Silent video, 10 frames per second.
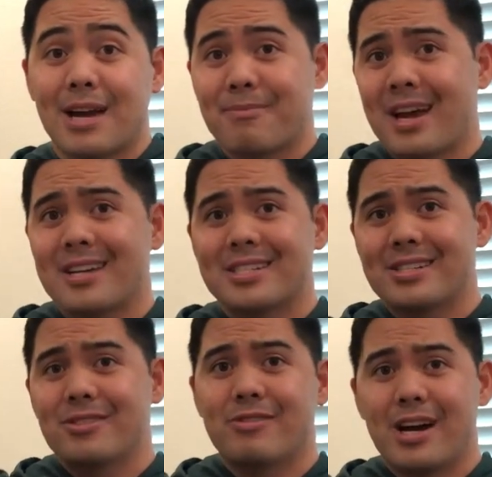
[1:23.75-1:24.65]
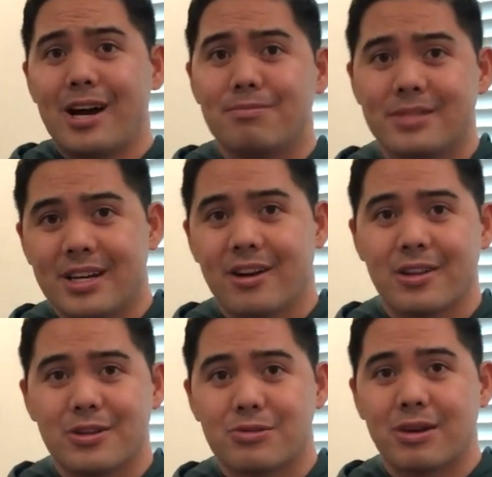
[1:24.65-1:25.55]
I'm actually gonna do an update on
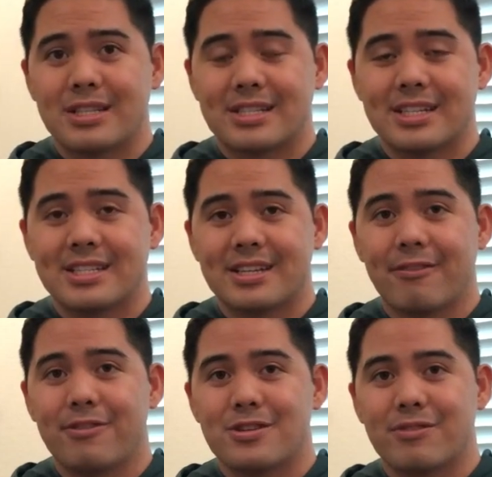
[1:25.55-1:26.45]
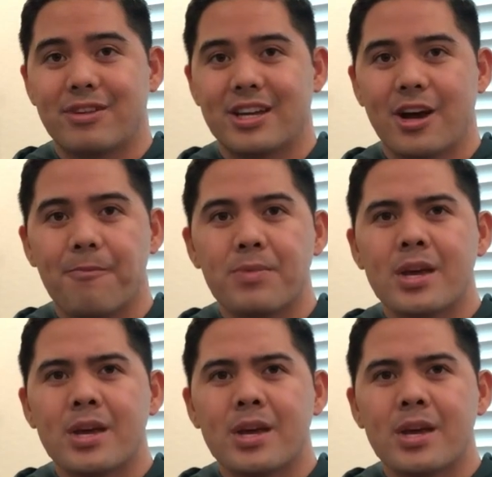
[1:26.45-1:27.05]
those red seats in a future video.